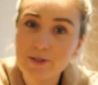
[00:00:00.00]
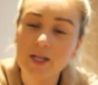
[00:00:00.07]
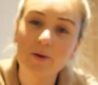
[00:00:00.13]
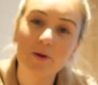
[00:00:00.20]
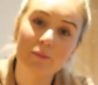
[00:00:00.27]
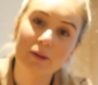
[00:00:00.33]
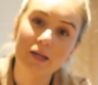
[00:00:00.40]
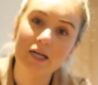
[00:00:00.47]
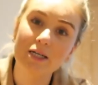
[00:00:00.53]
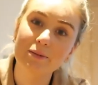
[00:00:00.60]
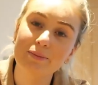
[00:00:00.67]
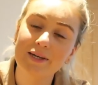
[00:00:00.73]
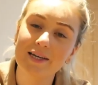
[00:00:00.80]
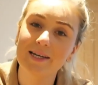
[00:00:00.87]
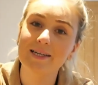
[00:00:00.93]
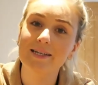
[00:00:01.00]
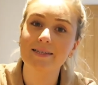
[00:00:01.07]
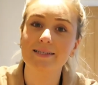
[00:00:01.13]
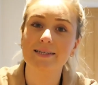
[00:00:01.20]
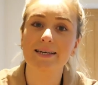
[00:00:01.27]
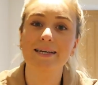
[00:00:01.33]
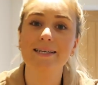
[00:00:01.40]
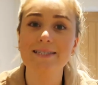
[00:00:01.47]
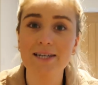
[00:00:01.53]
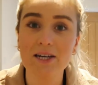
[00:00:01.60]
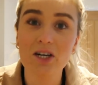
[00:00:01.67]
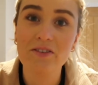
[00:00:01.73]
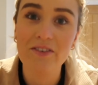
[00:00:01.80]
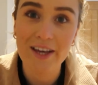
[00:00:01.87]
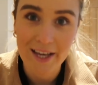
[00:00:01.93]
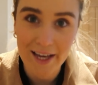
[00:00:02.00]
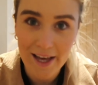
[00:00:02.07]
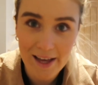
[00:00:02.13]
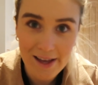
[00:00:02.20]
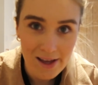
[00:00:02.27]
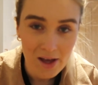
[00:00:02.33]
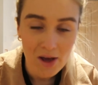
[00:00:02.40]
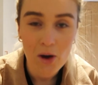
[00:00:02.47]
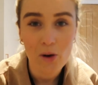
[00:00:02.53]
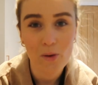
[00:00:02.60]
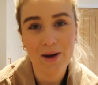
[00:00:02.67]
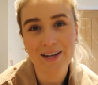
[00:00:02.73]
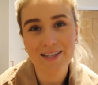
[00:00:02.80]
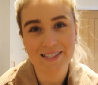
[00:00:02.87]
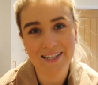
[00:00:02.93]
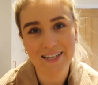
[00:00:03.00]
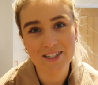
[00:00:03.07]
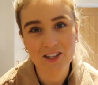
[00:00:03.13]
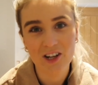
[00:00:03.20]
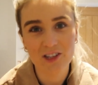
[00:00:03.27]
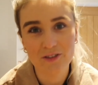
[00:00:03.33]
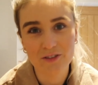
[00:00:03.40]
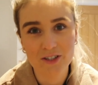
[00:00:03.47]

was no upload, because idiot over here went and deleted all the